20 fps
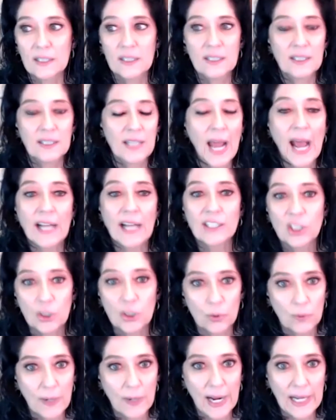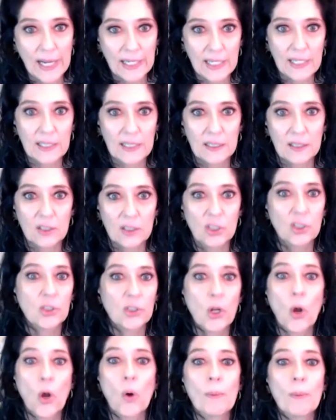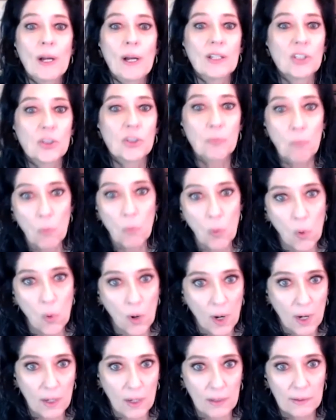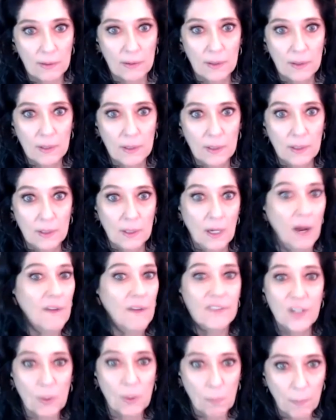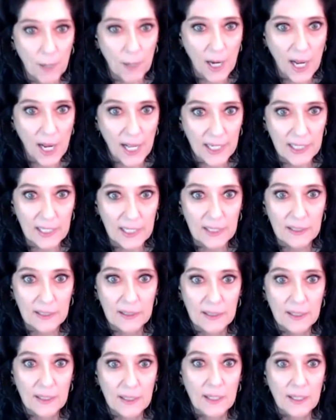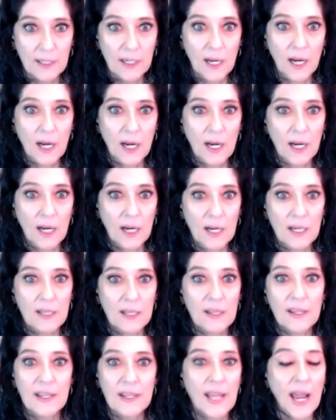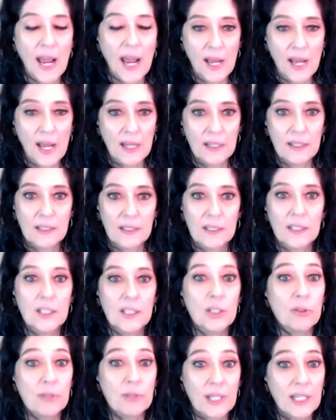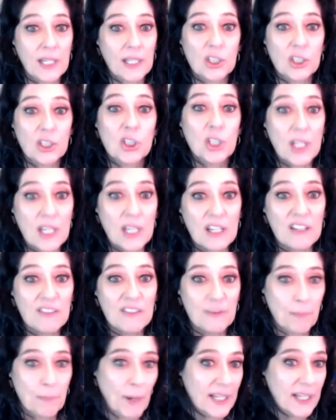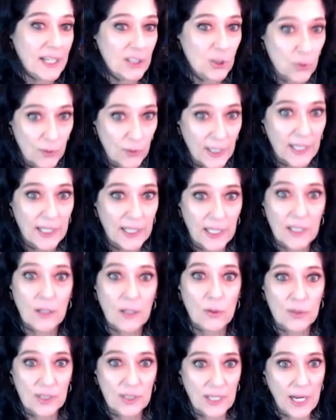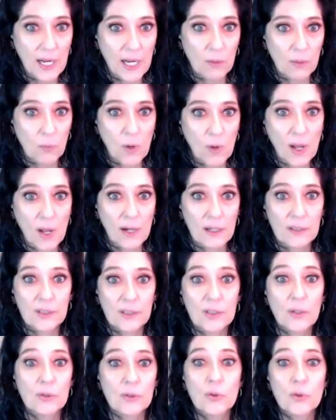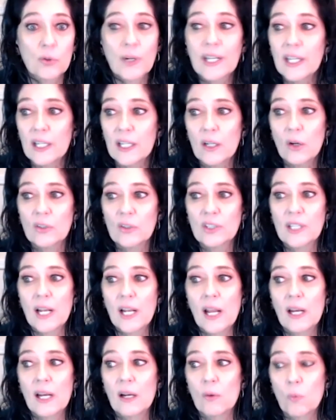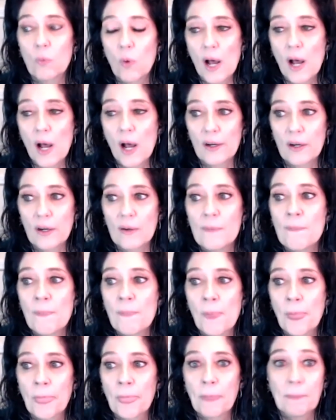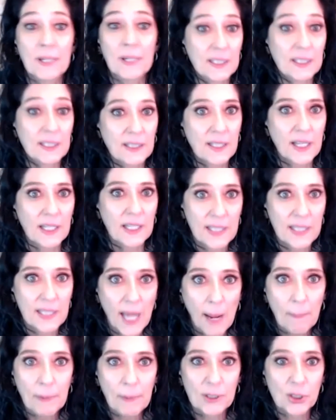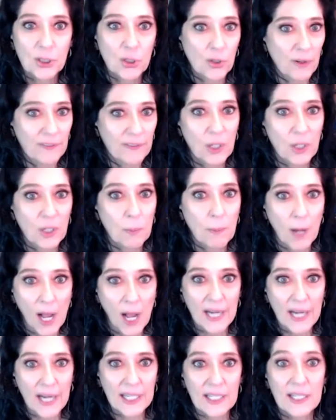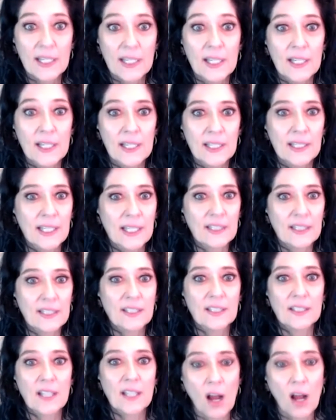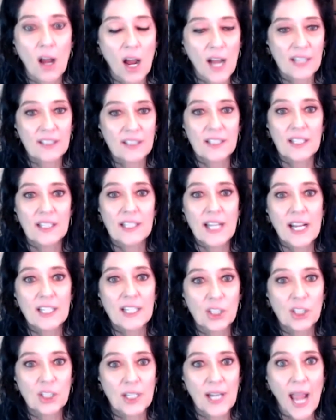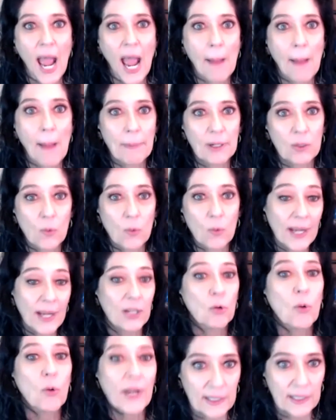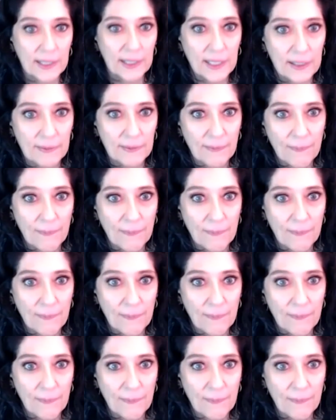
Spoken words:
saturating so much more of your body than you can achieve by drinking ozonated water. So drinking ozonated water, because of the temperature of your body, gets the oxidation to happen quite quickly.